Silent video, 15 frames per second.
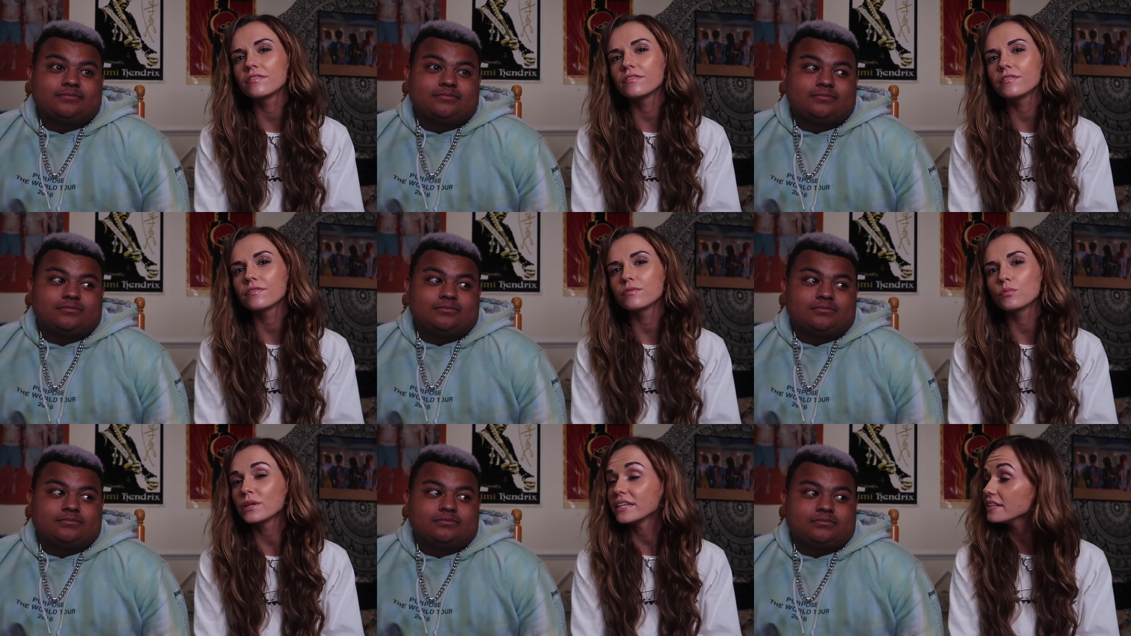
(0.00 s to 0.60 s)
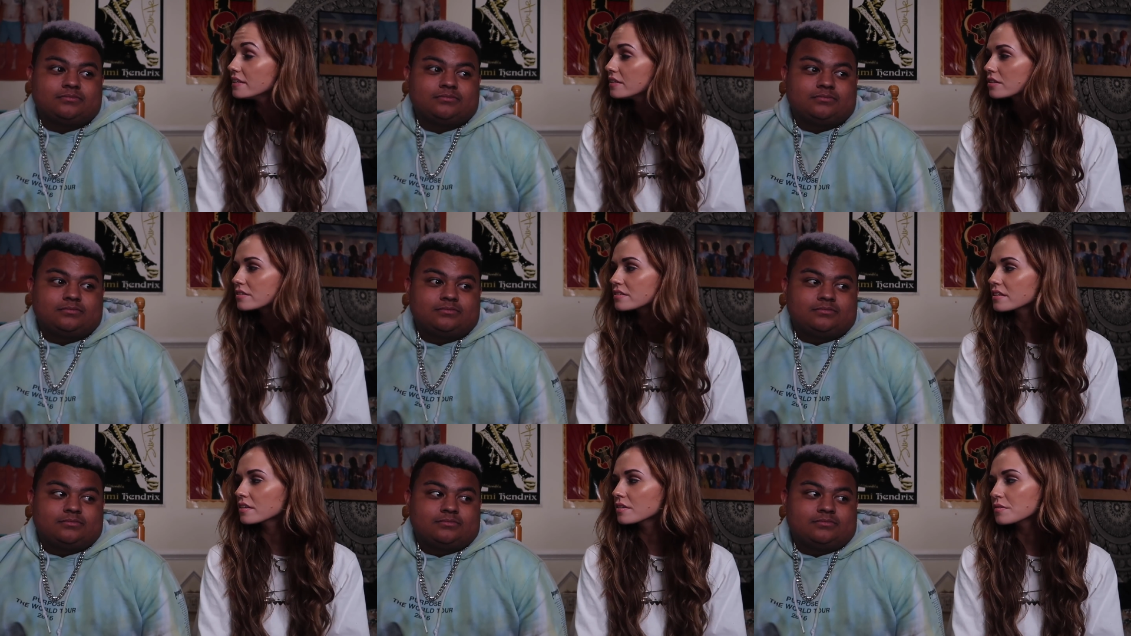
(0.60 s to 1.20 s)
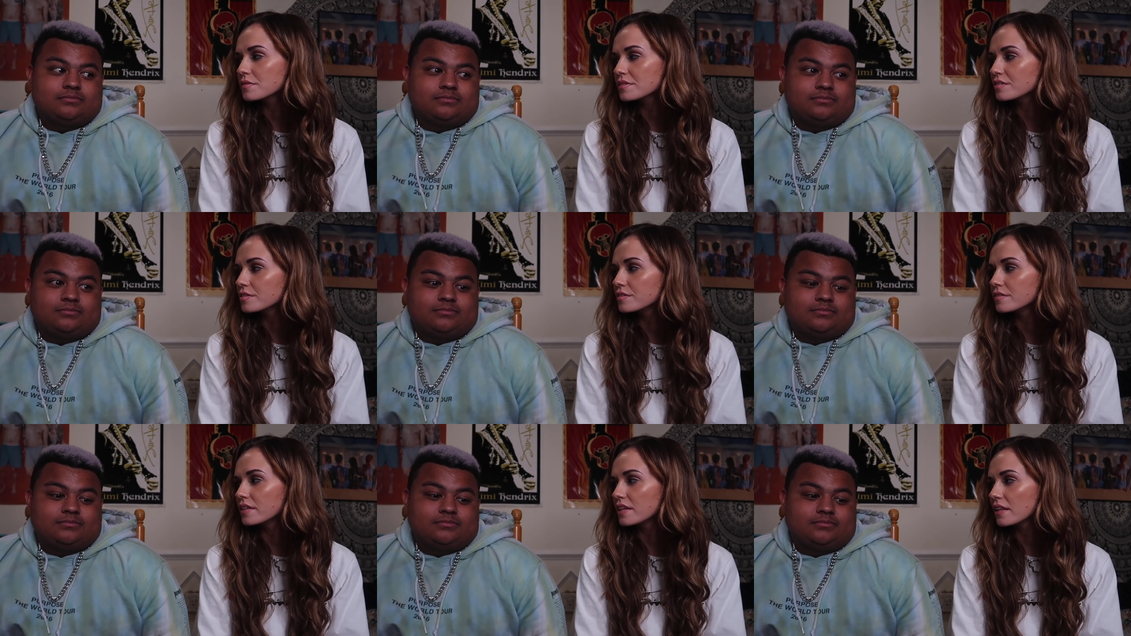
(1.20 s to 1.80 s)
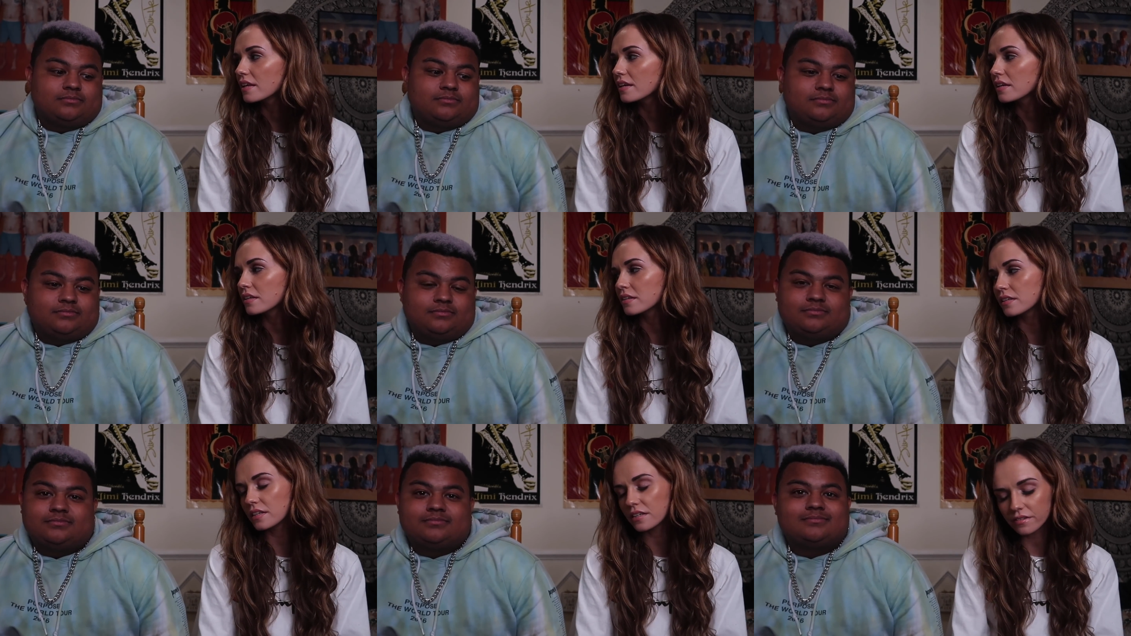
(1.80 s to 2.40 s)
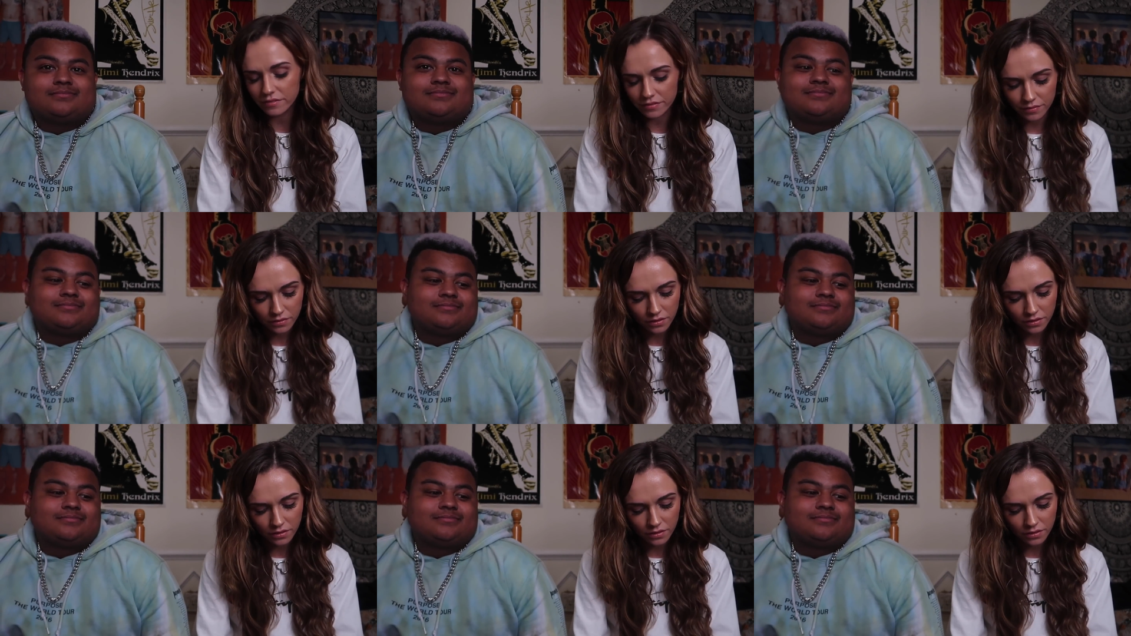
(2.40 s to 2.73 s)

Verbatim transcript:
Speaker 1: if we eat ourselves or if they like need